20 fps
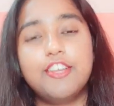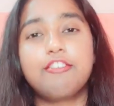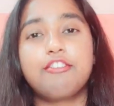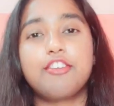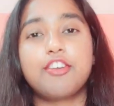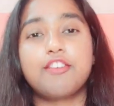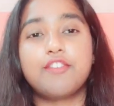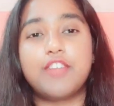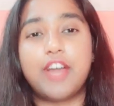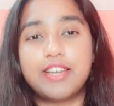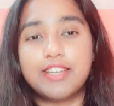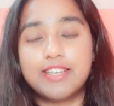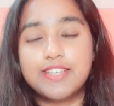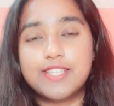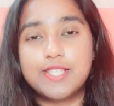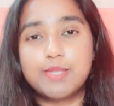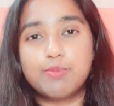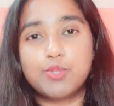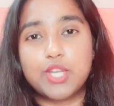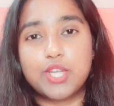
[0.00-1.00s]
If you have not
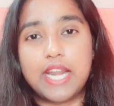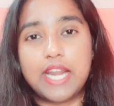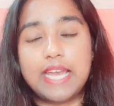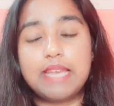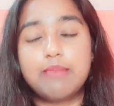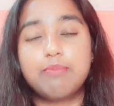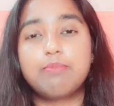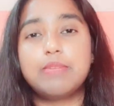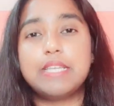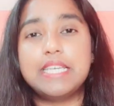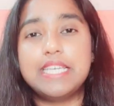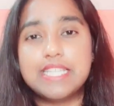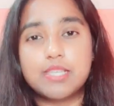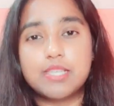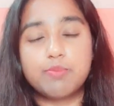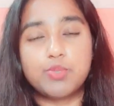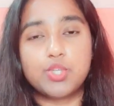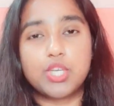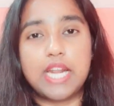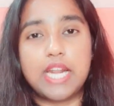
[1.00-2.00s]
yet subscribed, please
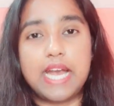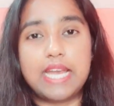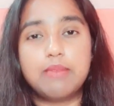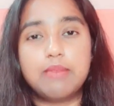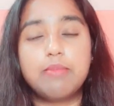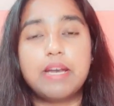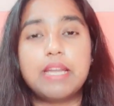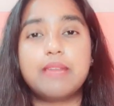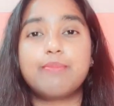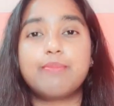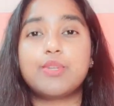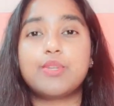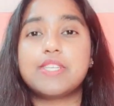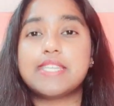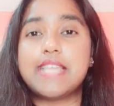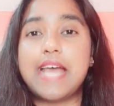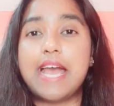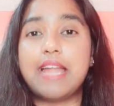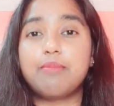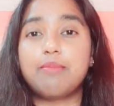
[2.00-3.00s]
subscribe and
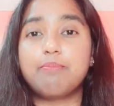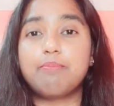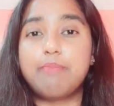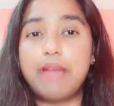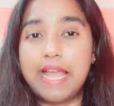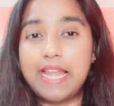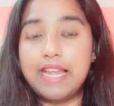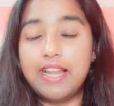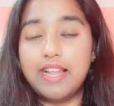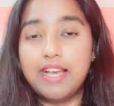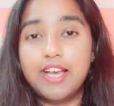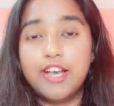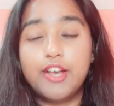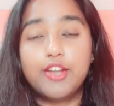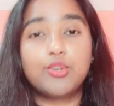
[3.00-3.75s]
press that bell